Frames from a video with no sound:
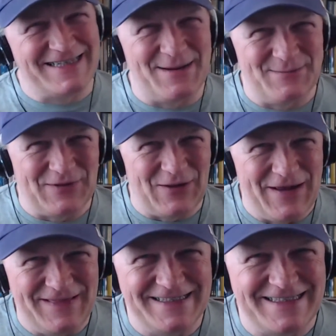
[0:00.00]
unemployed
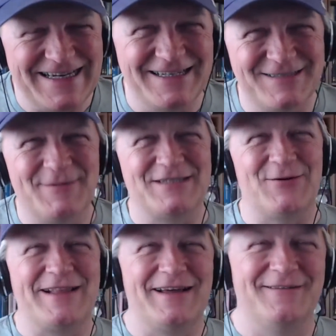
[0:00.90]
these days.
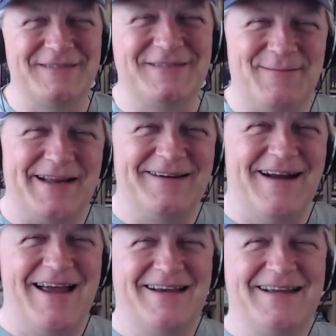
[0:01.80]
Misery loves company,
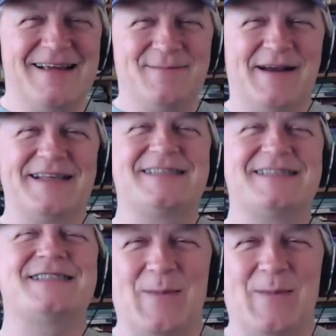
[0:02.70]
right? But it's so